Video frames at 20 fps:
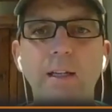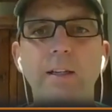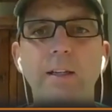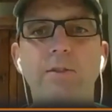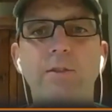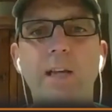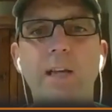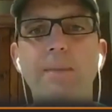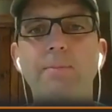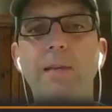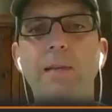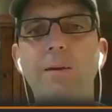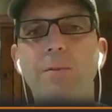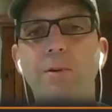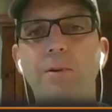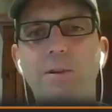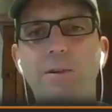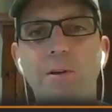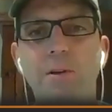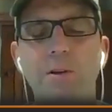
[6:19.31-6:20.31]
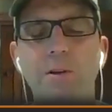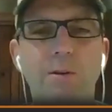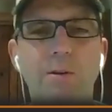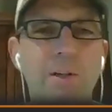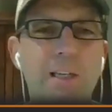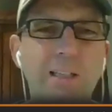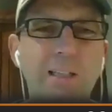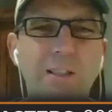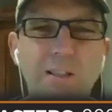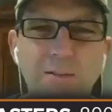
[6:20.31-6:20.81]
Same thing with Google.
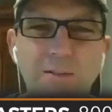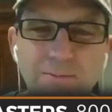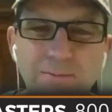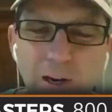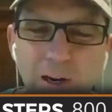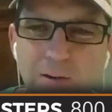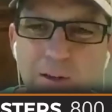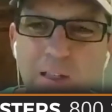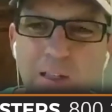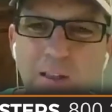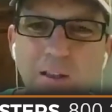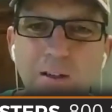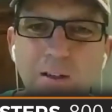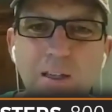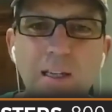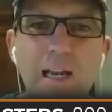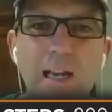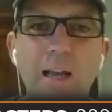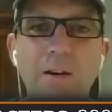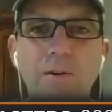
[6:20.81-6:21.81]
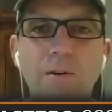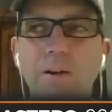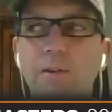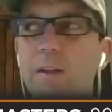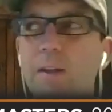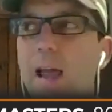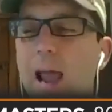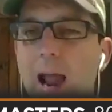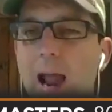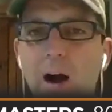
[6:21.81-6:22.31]
Get your phony looking address
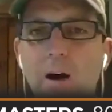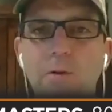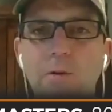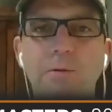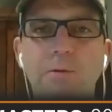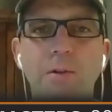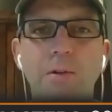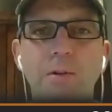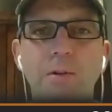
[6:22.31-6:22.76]
out.